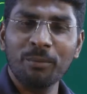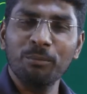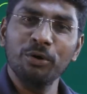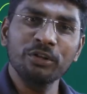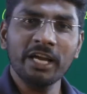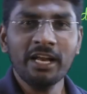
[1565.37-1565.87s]

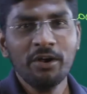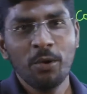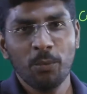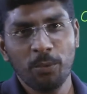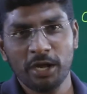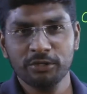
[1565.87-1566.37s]
More than
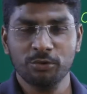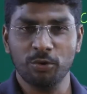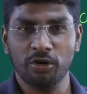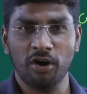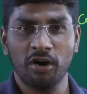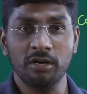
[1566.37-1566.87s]
one
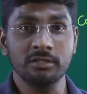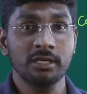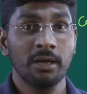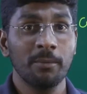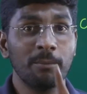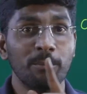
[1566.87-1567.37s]
codons.
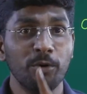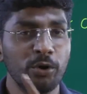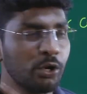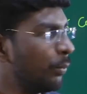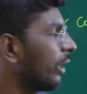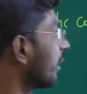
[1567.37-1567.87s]

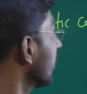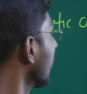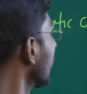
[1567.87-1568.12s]
Moreover,